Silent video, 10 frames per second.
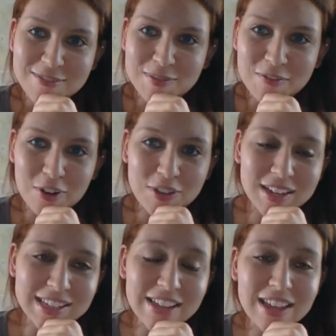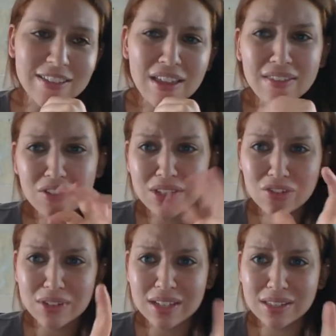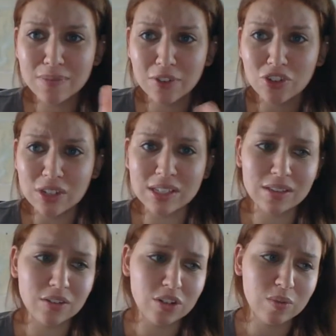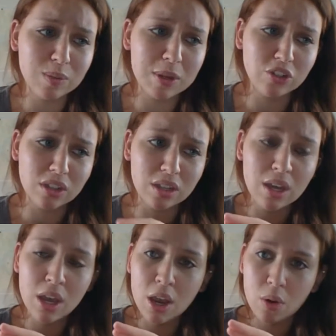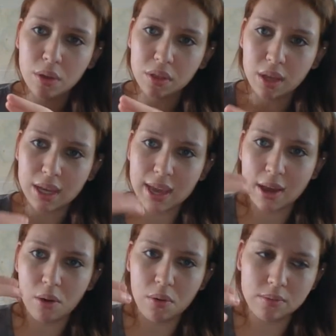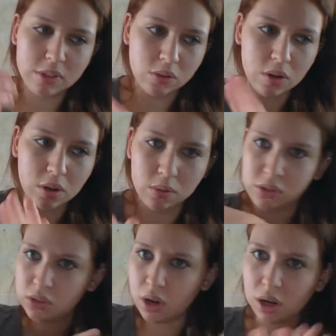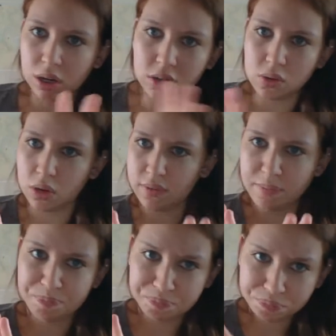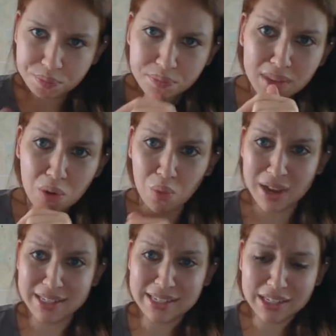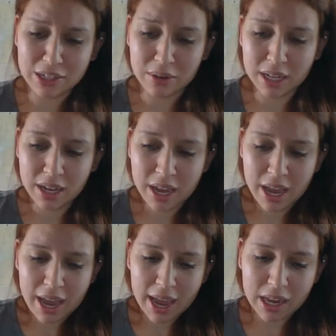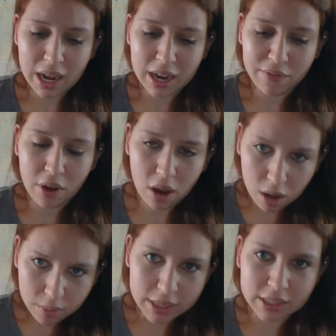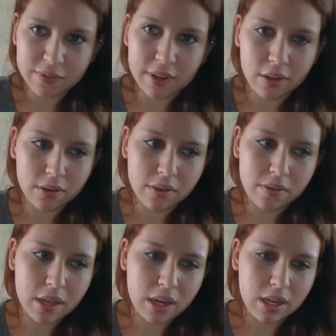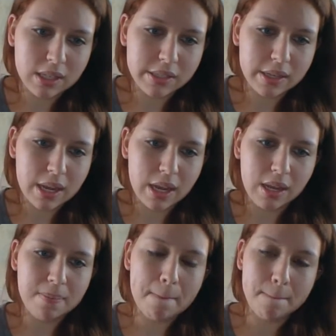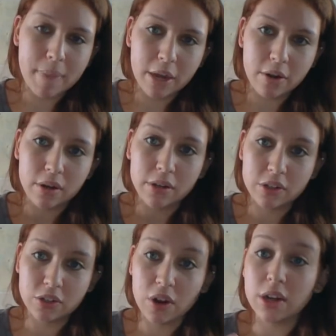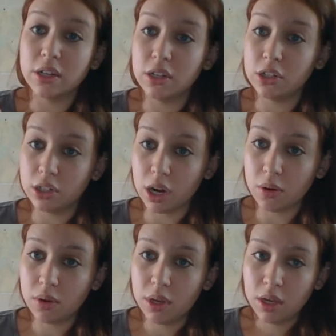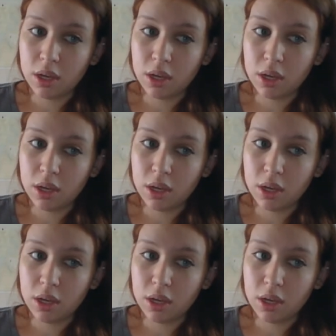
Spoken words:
Before things, and there's interesting subversions in there too, especially with like how Zuko's arc sort of winds into it. And I've always felt that it's a better constructed show.